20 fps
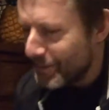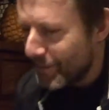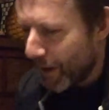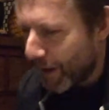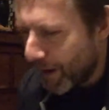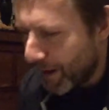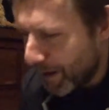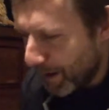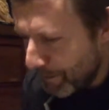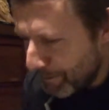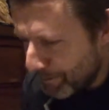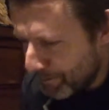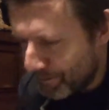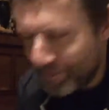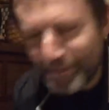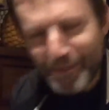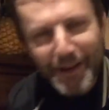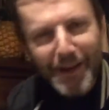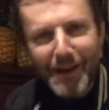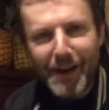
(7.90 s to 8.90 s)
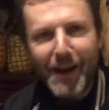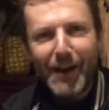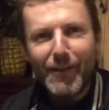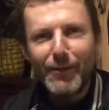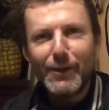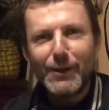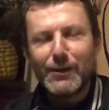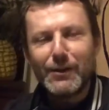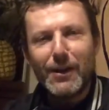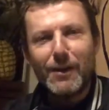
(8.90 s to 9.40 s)
I've
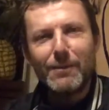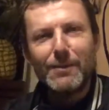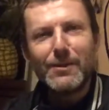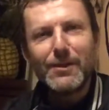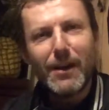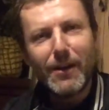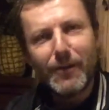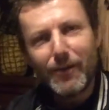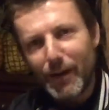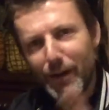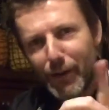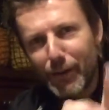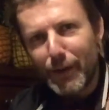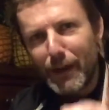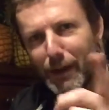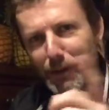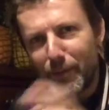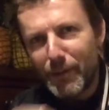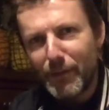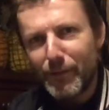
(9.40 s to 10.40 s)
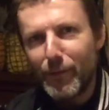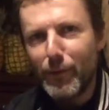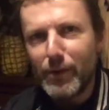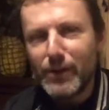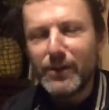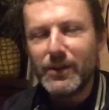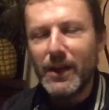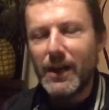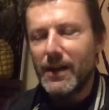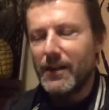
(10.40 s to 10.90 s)
got to stop myself. I've got to think before I
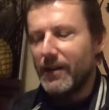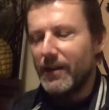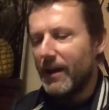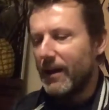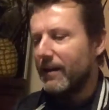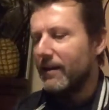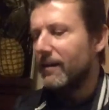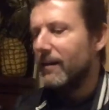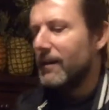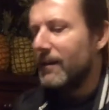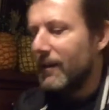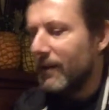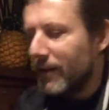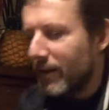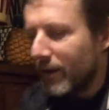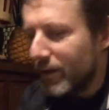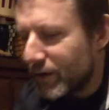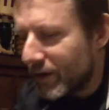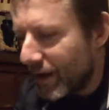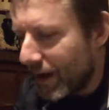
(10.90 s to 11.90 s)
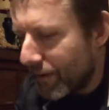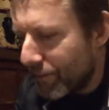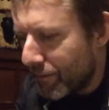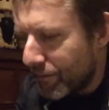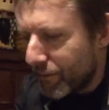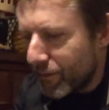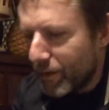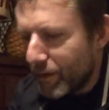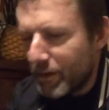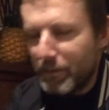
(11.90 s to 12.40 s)
say that. I still haven't
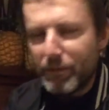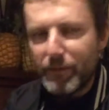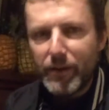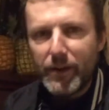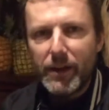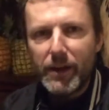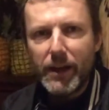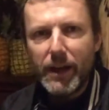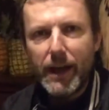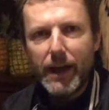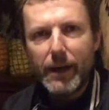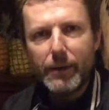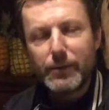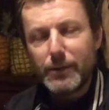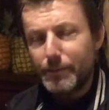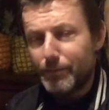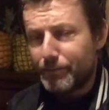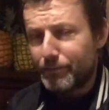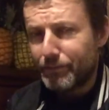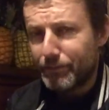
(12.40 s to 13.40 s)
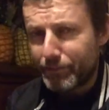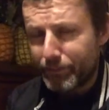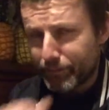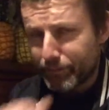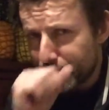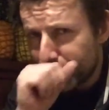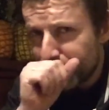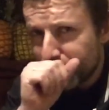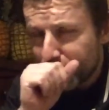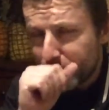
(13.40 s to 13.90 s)
fucking figured it out.
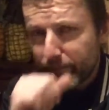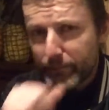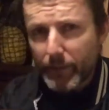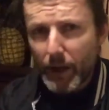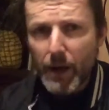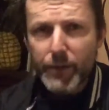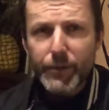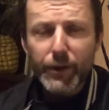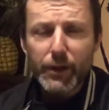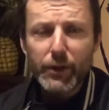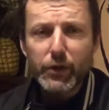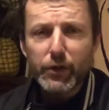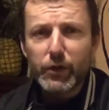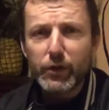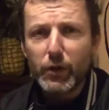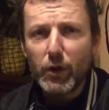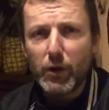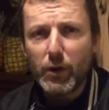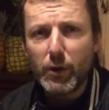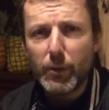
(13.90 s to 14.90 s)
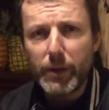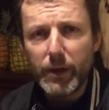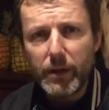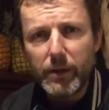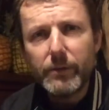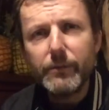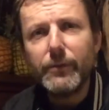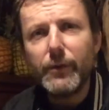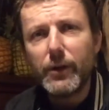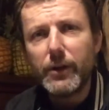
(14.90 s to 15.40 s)
I think you're just stuck with
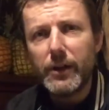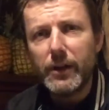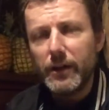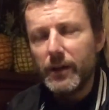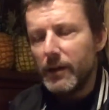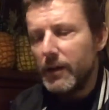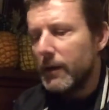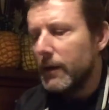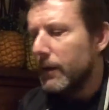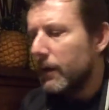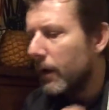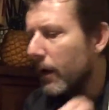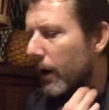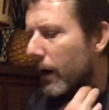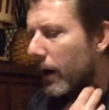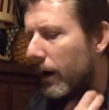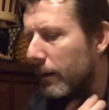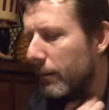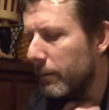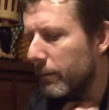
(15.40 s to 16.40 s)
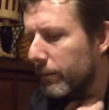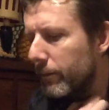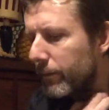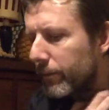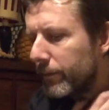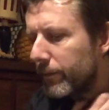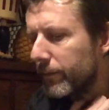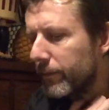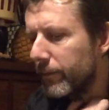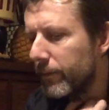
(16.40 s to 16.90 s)
it. Fuck it.
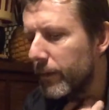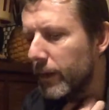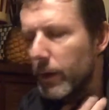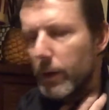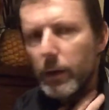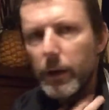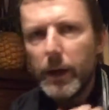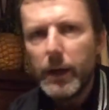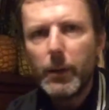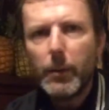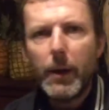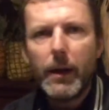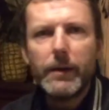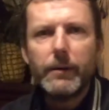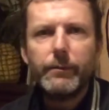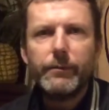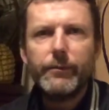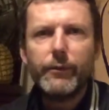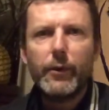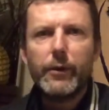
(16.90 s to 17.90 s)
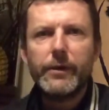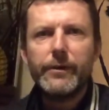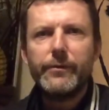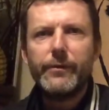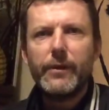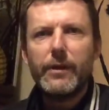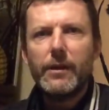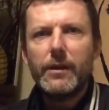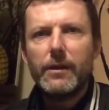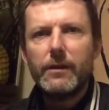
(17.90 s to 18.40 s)
Anyway, Friday
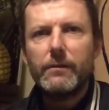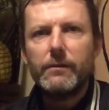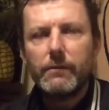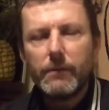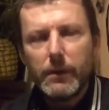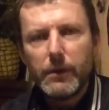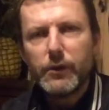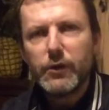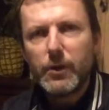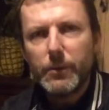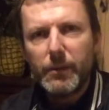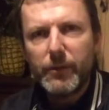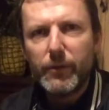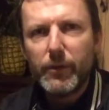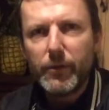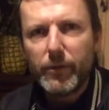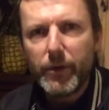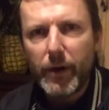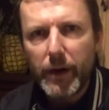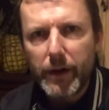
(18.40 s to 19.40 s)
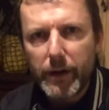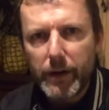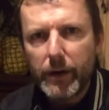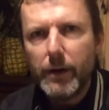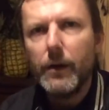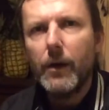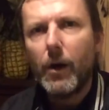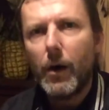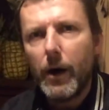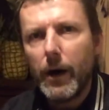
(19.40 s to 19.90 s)
feeling. Some of you have got
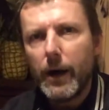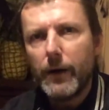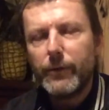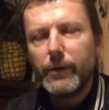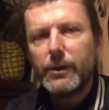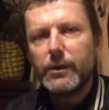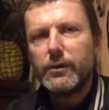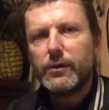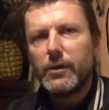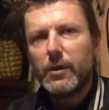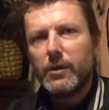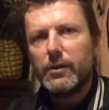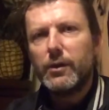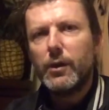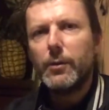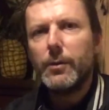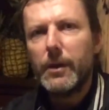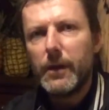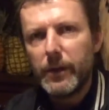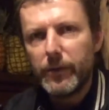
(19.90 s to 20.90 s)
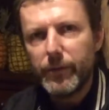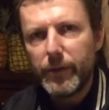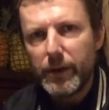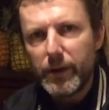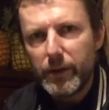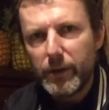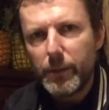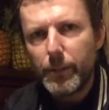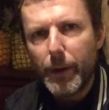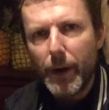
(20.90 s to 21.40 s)
it. I haven't because I ain't doing
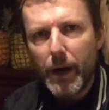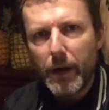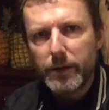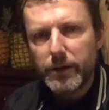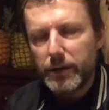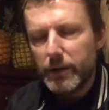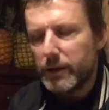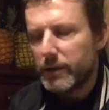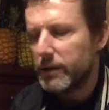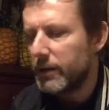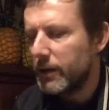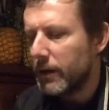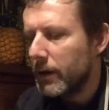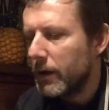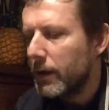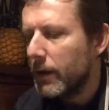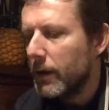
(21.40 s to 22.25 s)
anything, you bastards.